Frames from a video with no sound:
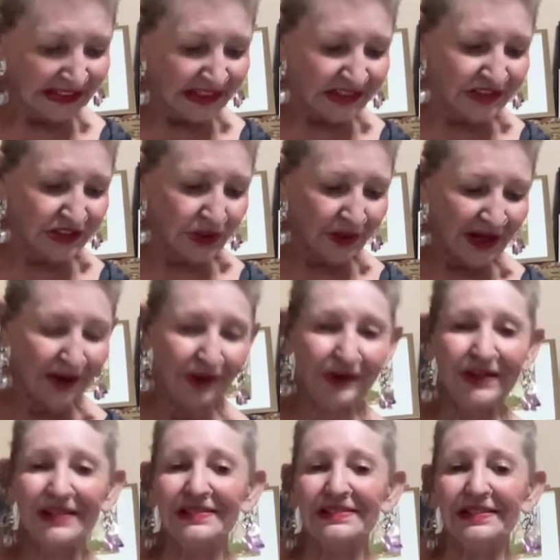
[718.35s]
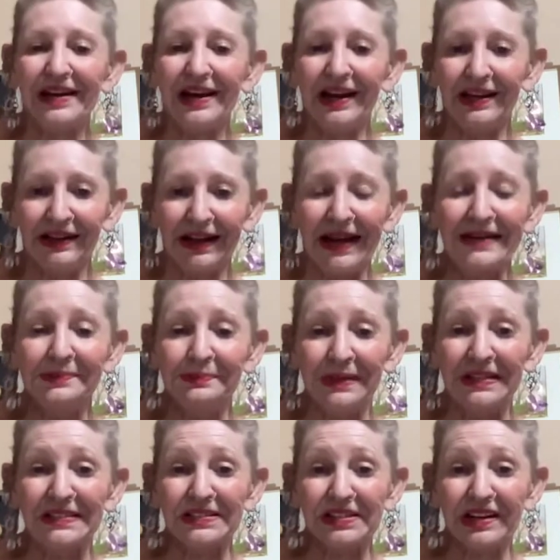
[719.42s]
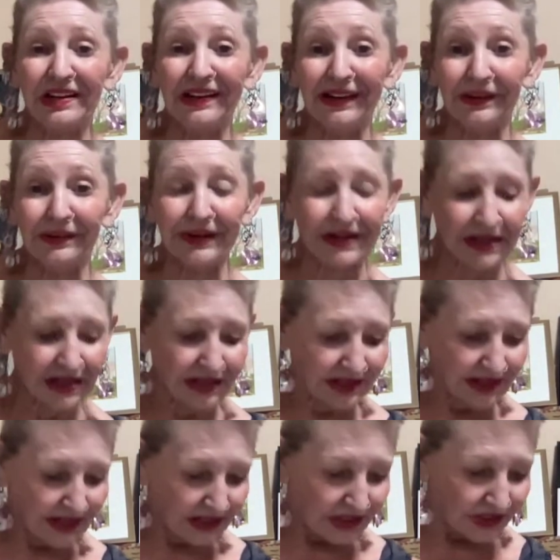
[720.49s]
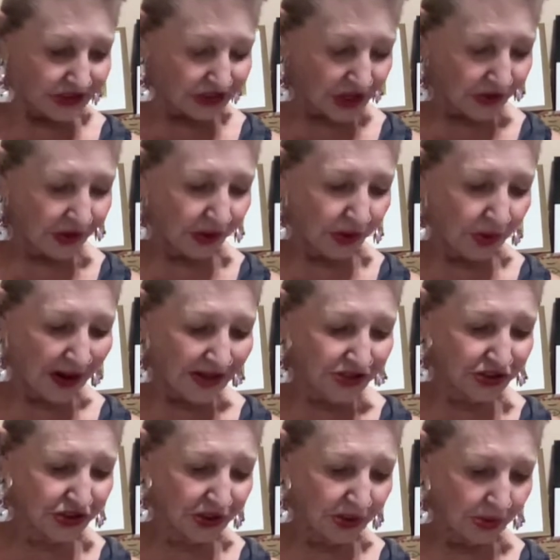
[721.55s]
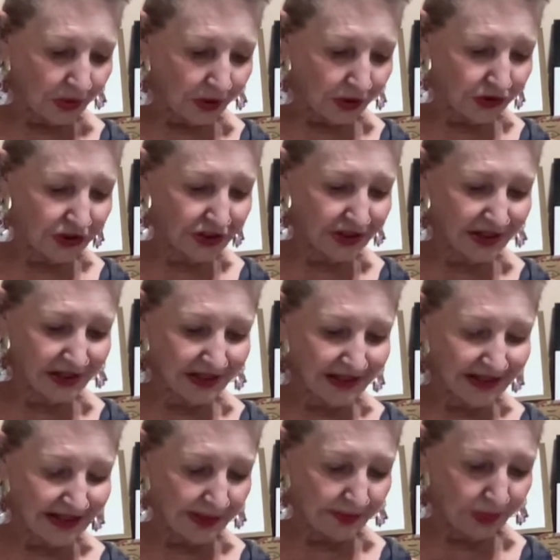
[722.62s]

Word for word: so here is enlightenment is clarity. So the question was the